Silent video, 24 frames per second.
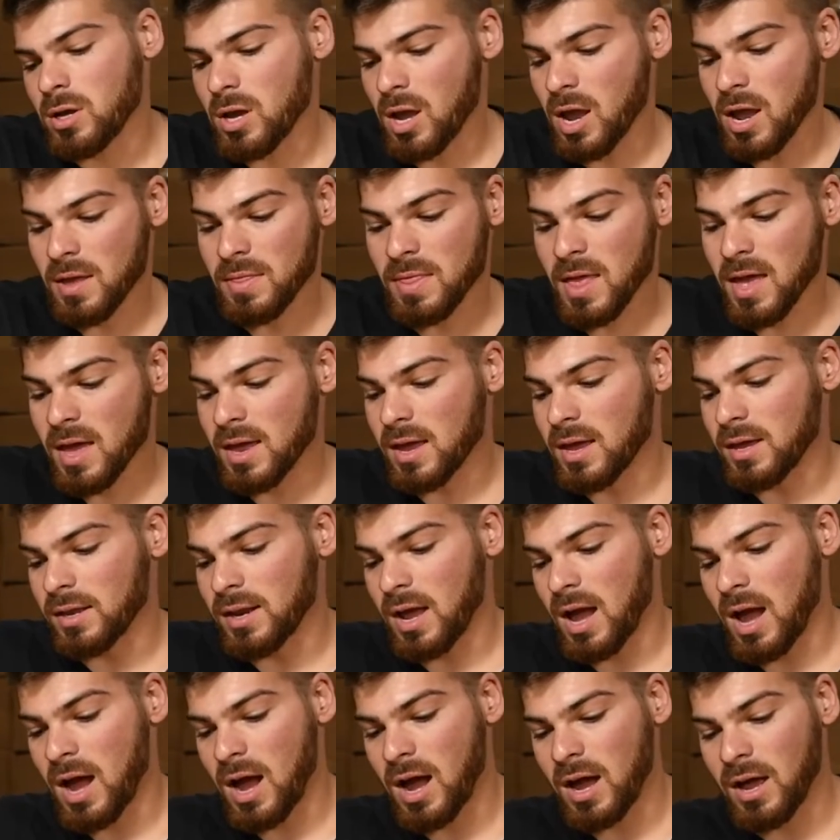and then
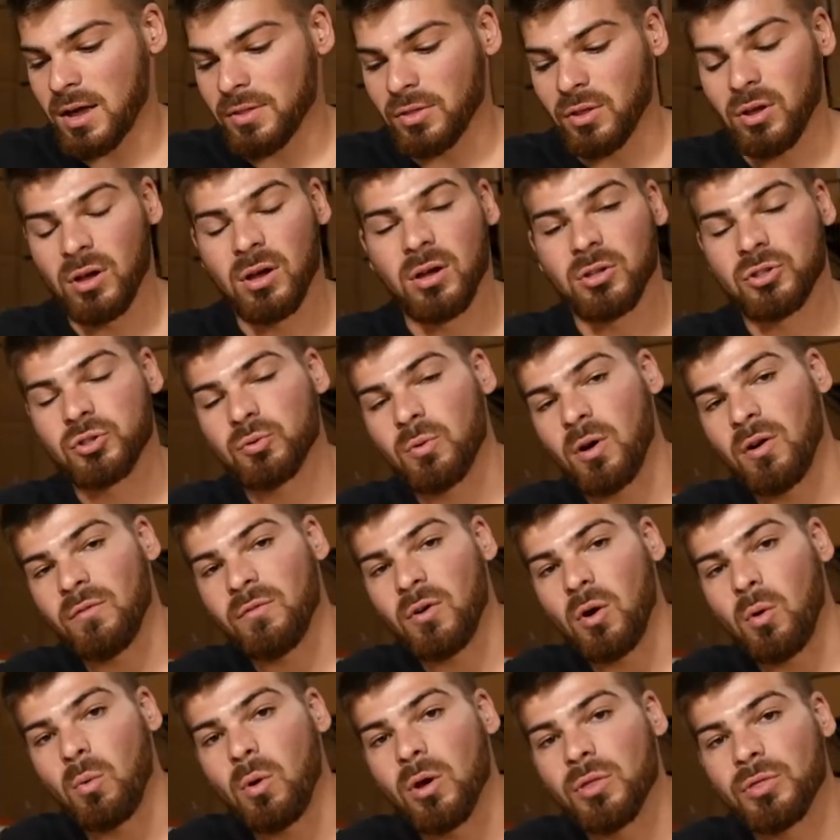on the 12
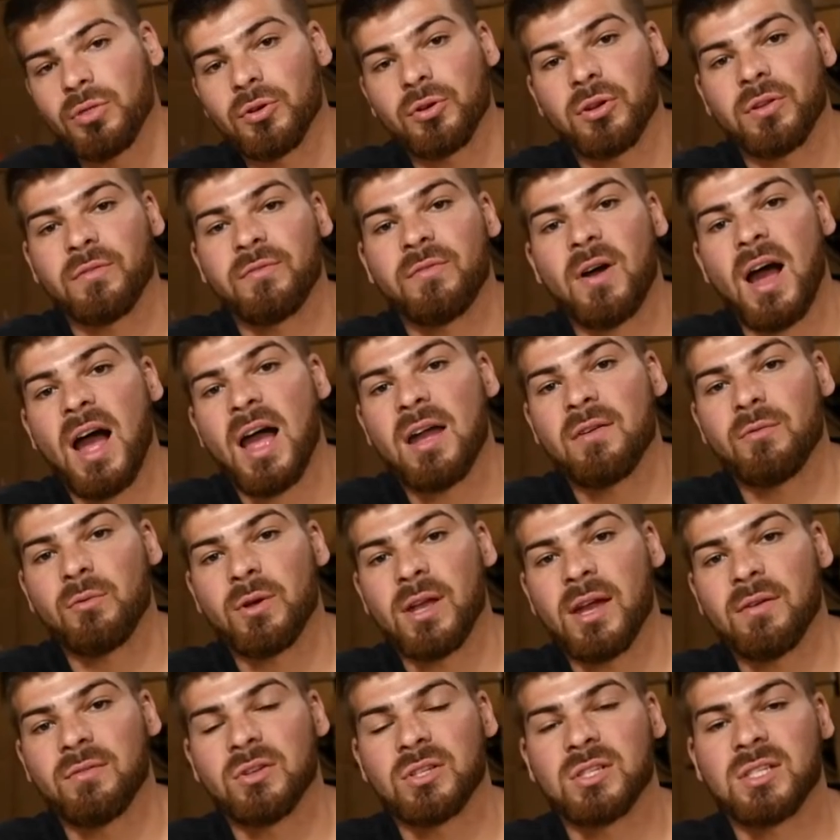volt 135 we
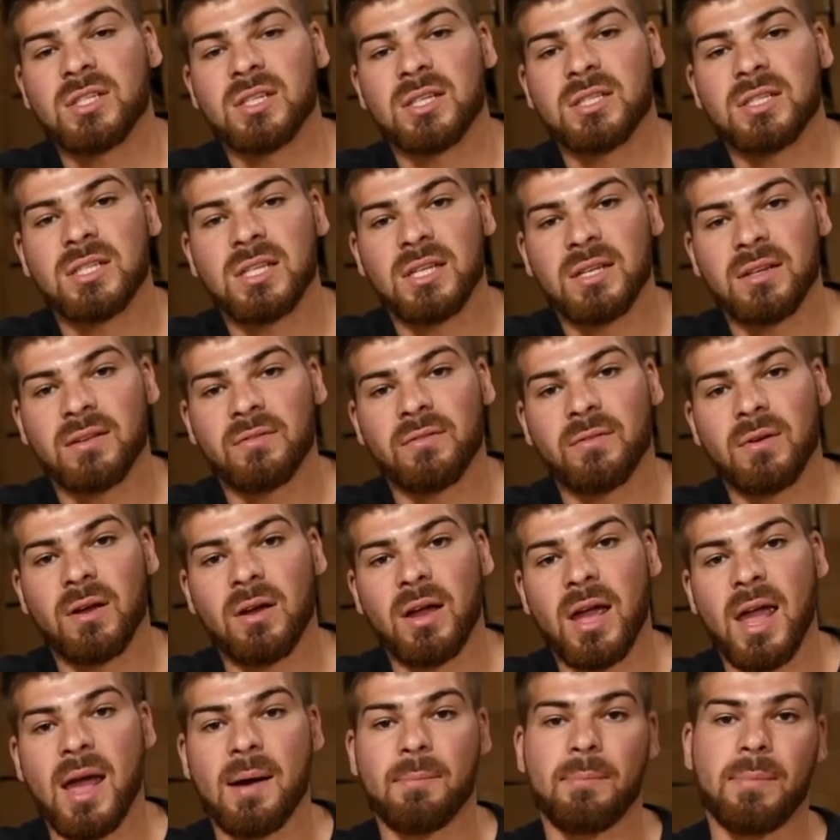have a 60
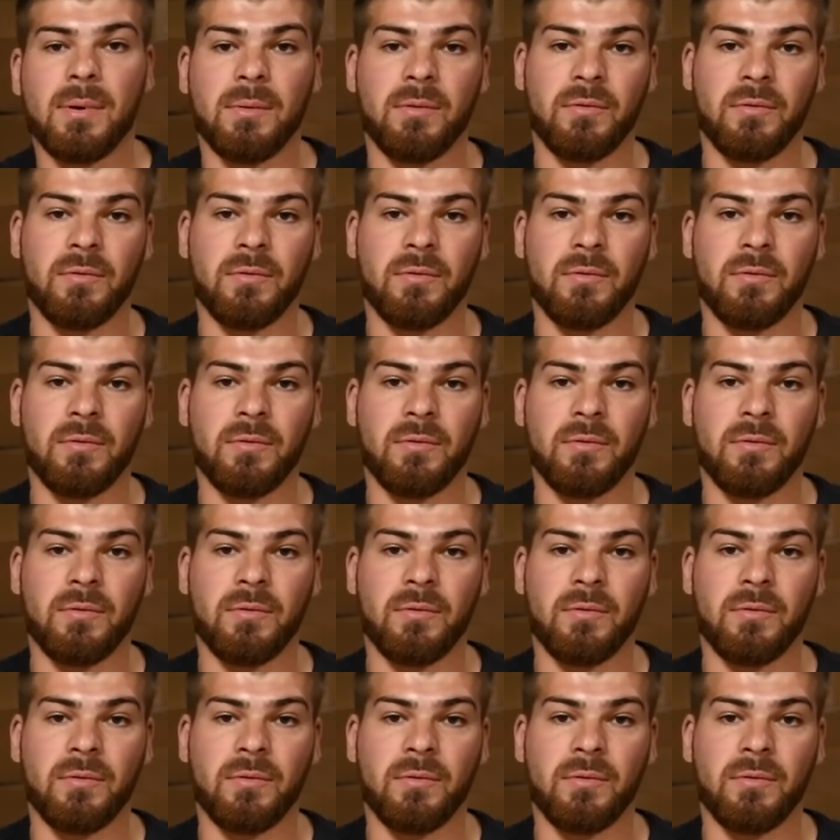amp